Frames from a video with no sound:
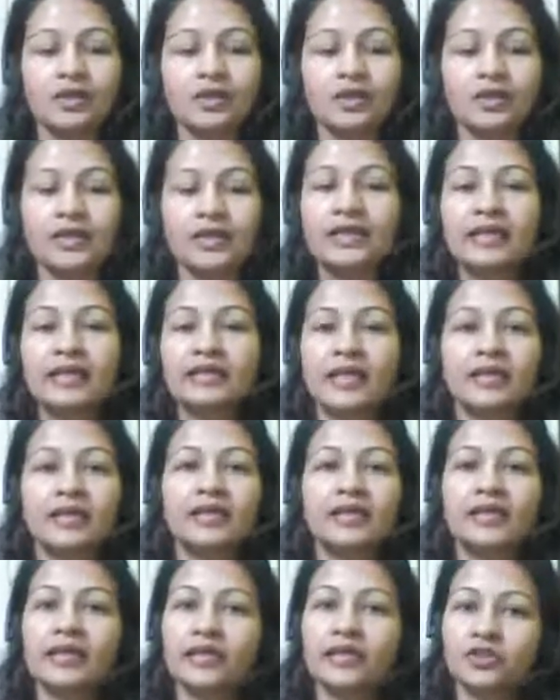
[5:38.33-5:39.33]
like
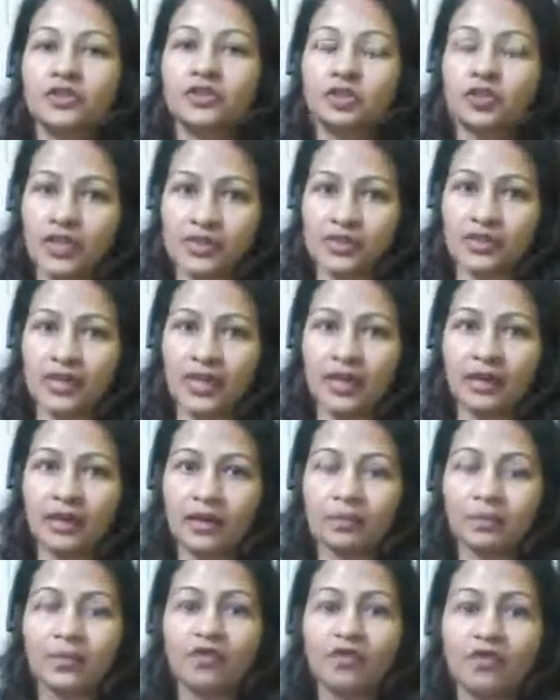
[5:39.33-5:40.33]
tightening in the chest,
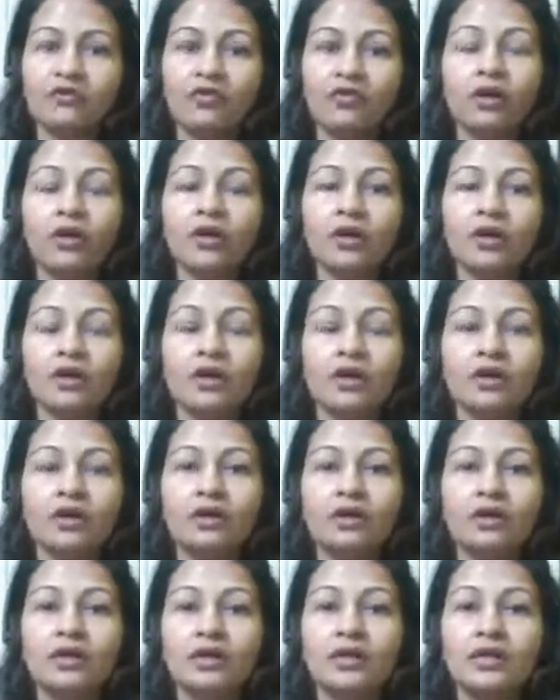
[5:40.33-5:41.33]
can be for
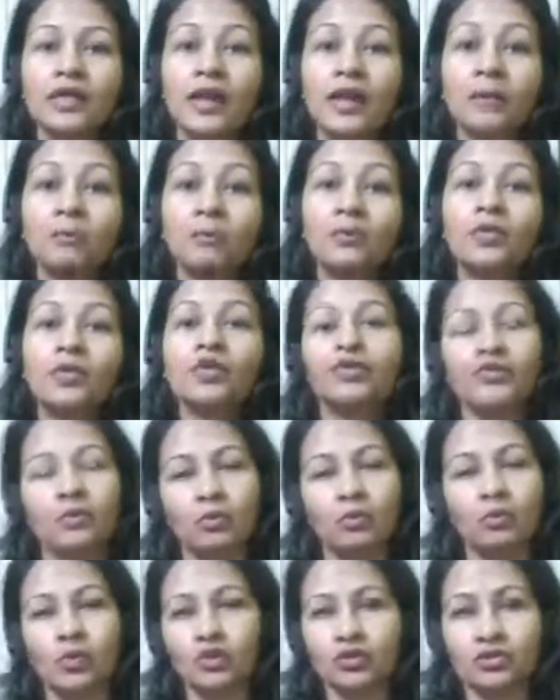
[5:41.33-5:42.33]
a number of
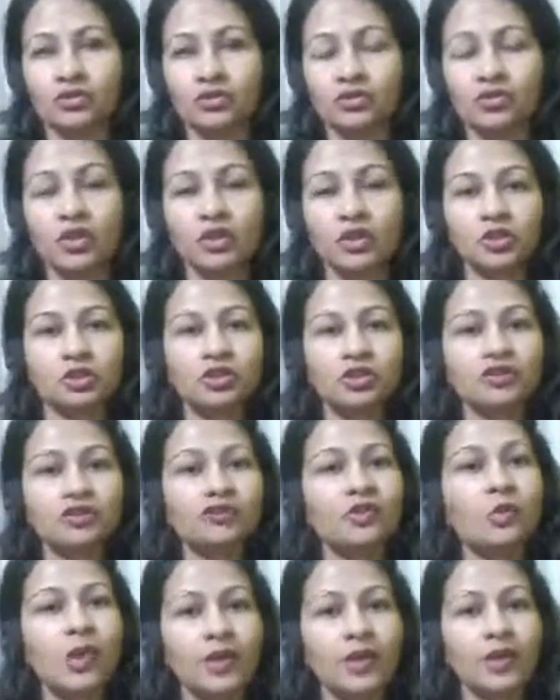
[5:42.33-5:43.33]
emotions, not just
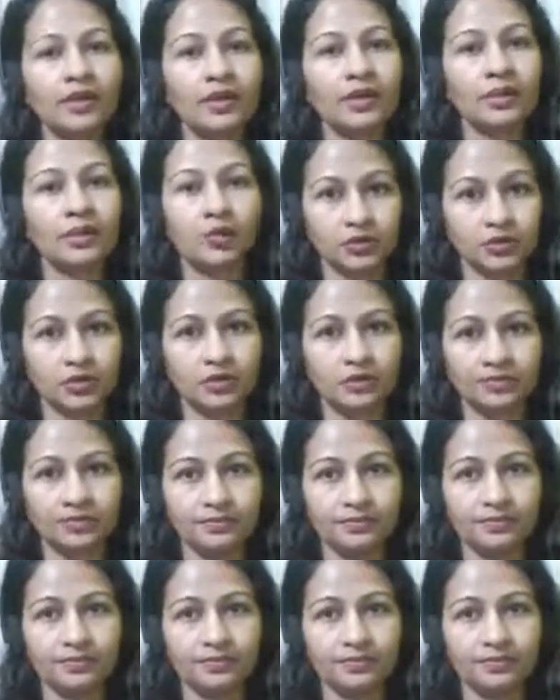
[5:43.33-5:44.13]
for one emotion.